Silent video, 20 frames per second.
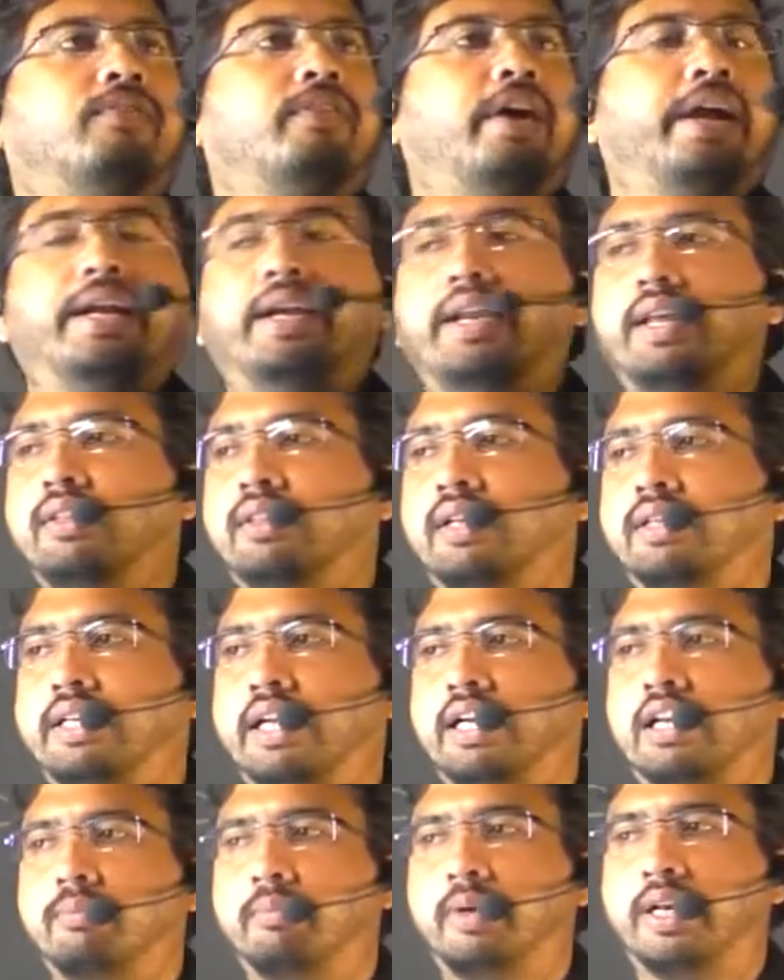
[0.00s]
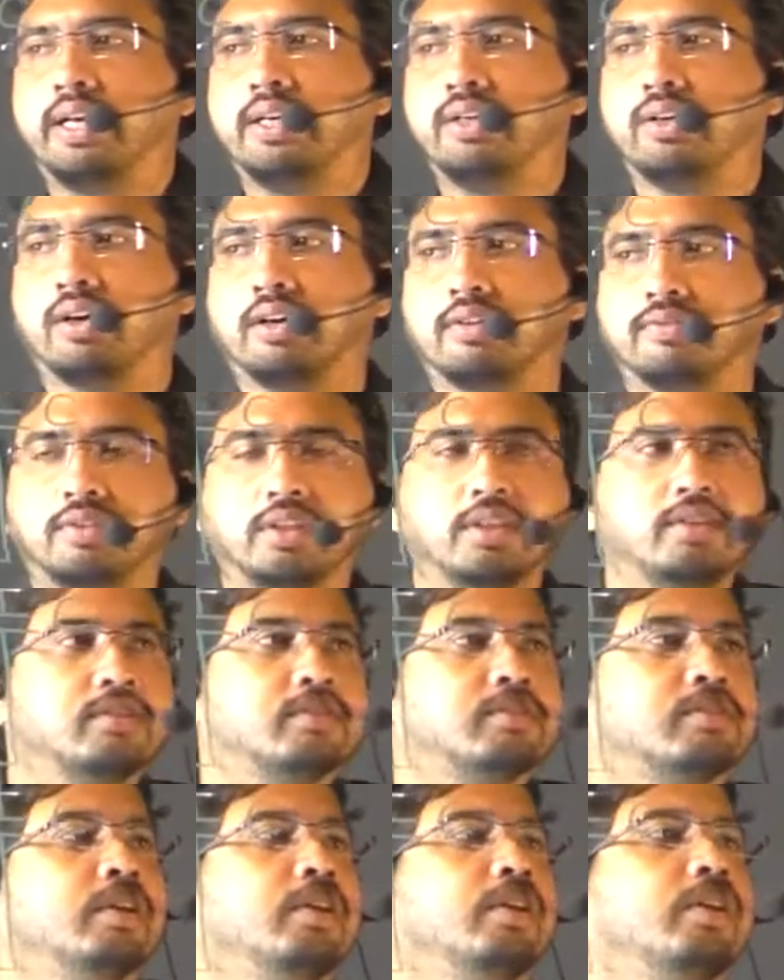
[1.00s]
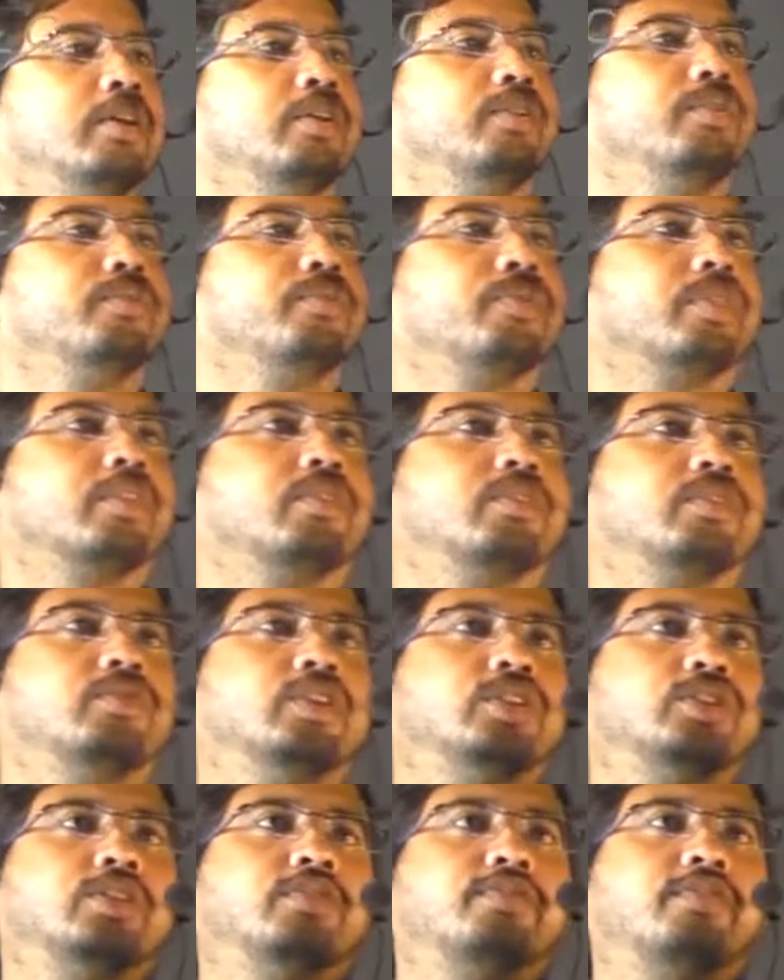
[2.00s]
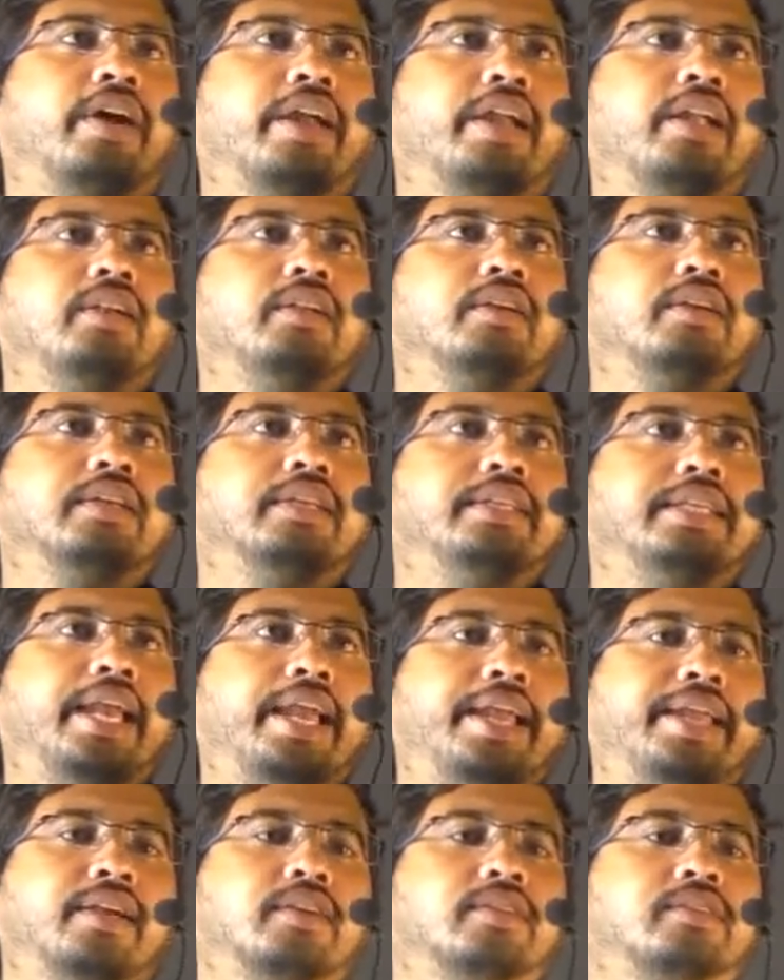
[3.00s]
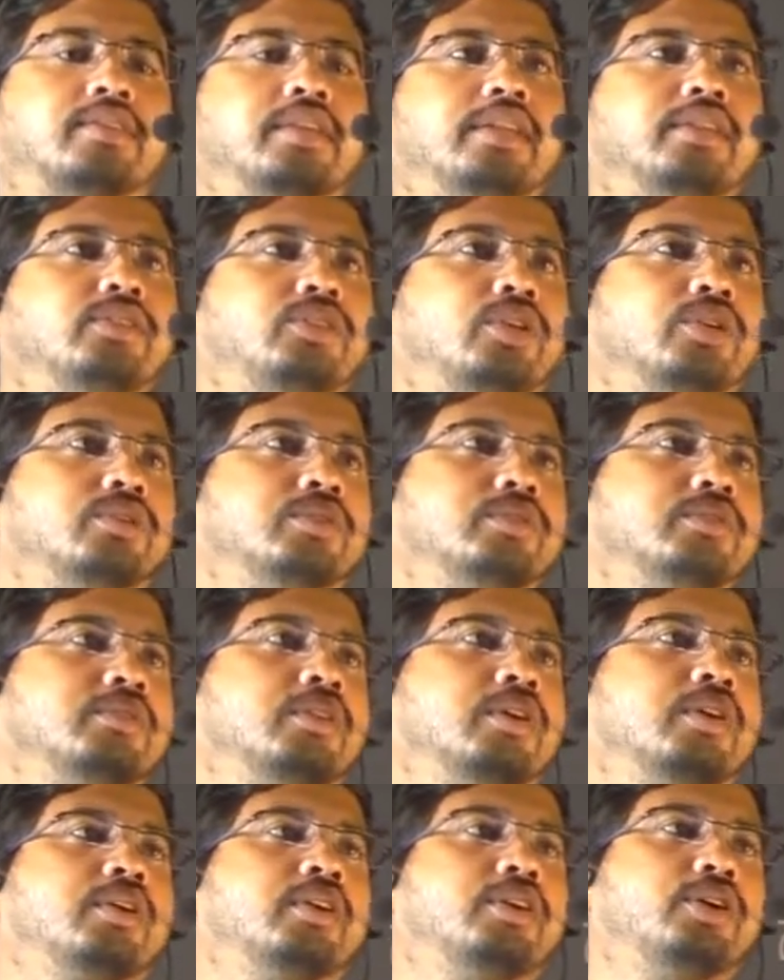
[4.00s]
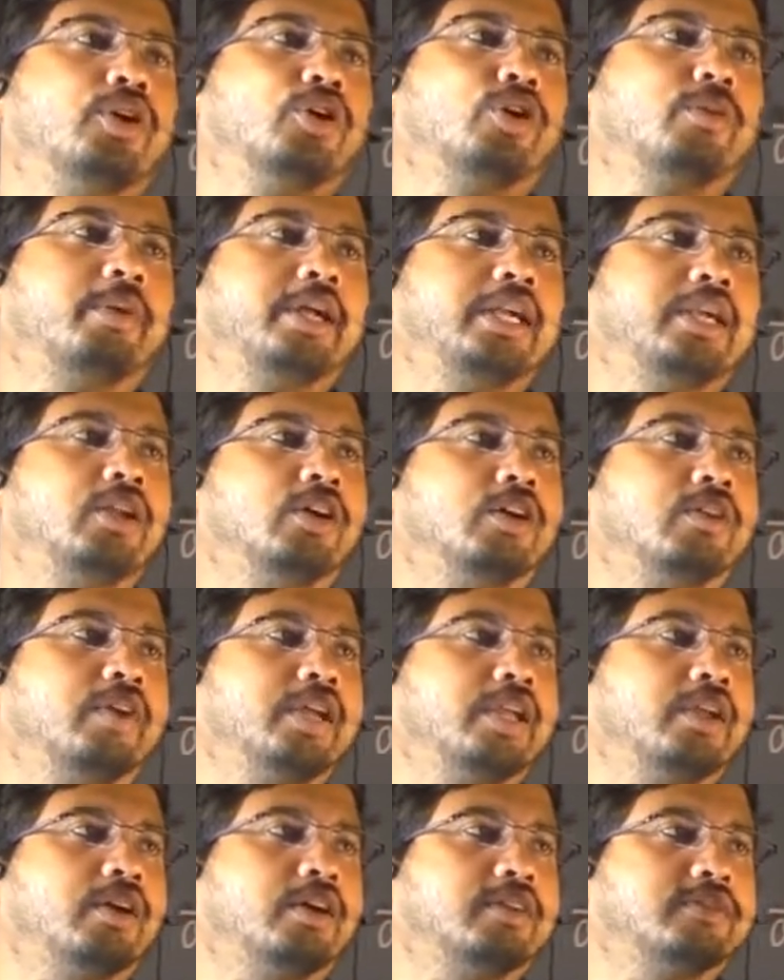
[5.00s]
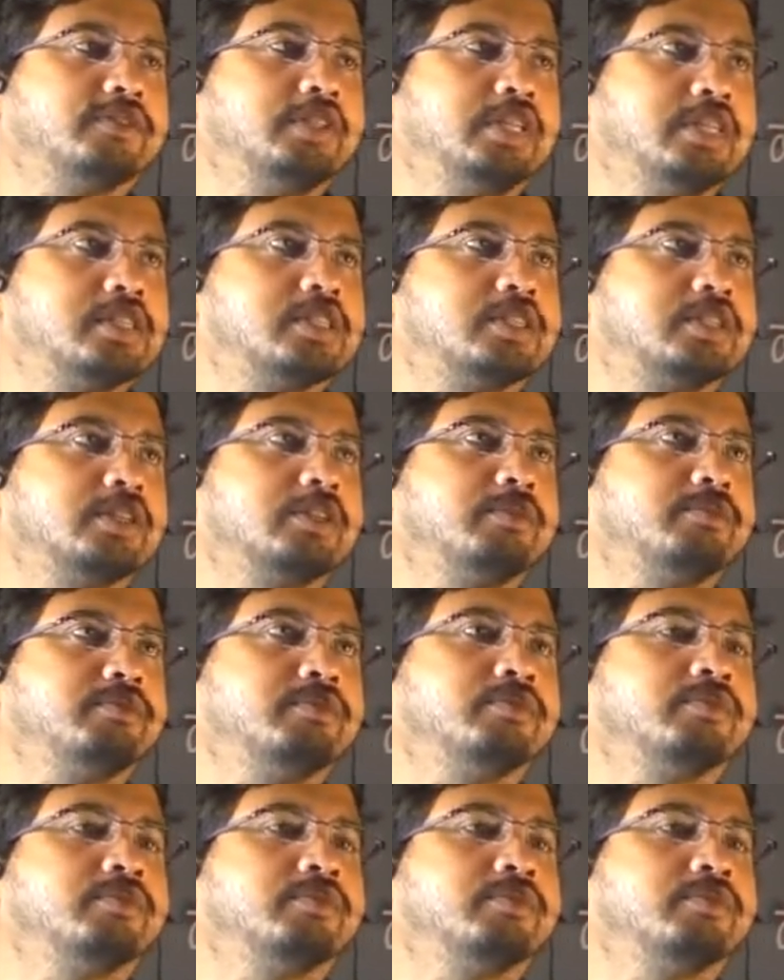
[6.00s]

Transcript: finding the determinant of this, we should find Ax into dou by dou y of this term